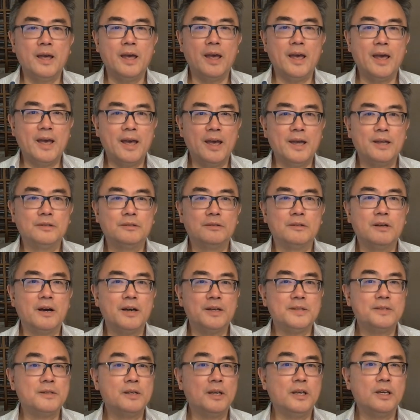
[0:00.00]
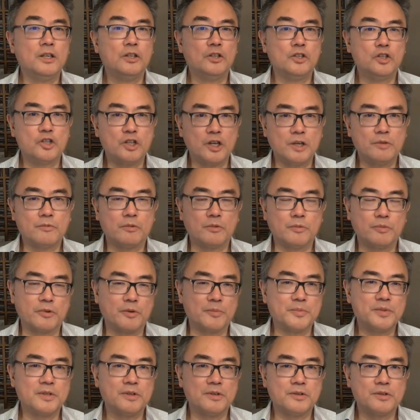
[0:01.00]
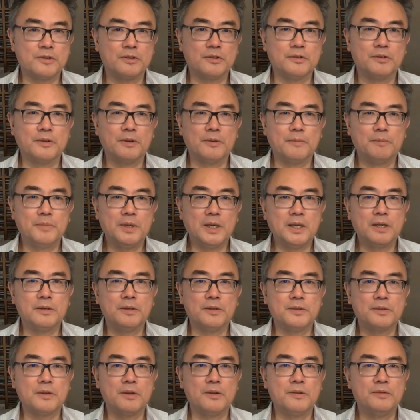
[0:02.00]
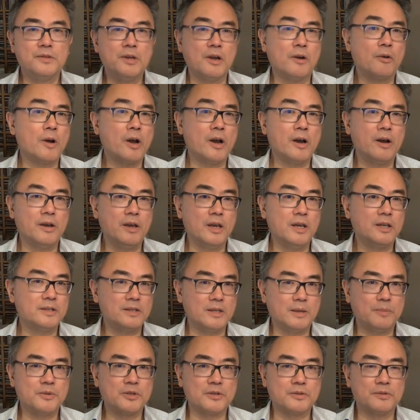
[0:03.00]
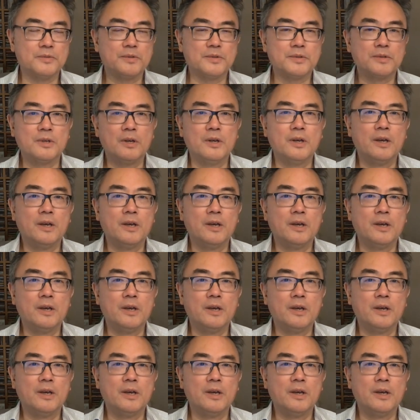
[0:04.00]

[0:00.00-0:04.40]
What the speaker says: and I say general proposition because there are exceptions.